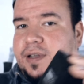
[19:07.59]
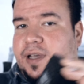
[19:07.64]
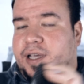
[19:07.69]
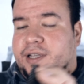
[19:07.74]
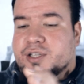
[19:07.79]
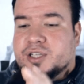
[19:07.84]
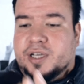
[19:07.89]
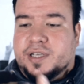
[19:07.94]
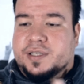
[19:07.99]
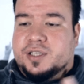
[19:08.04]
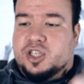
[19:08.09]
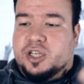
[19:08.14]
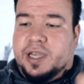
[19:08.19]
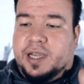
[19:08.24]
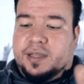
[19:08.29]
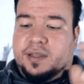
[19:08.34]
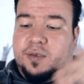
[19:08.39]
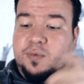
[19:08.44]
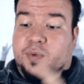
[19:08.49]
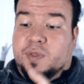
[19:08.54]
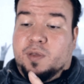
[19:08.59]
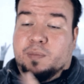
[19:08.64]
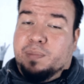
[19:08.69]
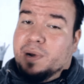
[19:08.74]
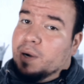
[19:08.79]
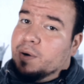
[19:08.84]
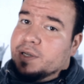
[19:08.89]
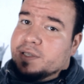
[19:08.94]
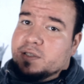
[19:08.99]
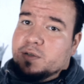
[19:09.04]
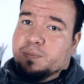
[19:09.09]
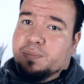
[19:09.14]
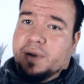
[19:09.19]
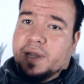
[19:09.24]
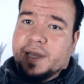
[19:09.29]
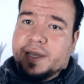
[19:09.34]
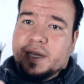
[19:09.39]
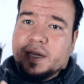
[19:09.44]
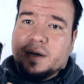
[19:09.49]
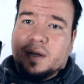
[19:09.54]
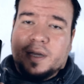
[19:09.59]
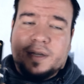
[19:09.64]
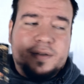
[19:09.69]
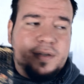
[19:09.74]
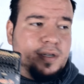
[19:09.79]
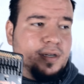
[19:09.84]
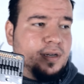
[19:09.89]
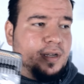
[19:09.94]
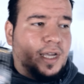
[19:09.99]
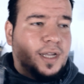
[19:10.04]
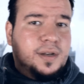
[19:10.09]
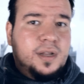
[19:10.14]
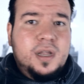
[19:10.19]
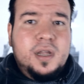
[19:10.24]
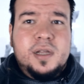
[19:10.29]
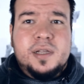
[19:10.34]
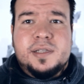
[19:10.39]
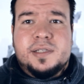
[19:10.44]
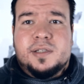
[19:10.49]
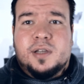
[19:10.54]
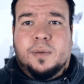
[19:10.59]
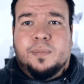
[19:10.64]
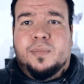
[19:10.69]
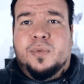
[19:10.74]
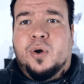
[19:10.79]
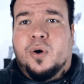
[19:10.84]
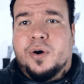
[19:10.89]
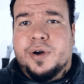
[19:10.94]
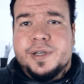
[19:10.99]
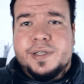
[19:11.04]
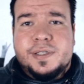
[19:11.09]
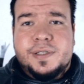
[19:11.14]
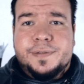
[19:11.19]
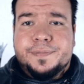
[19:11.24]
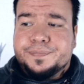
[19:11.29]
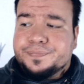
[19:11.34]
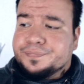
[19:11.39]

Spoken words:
I just checked it with the power supply, and I didn't had some noise.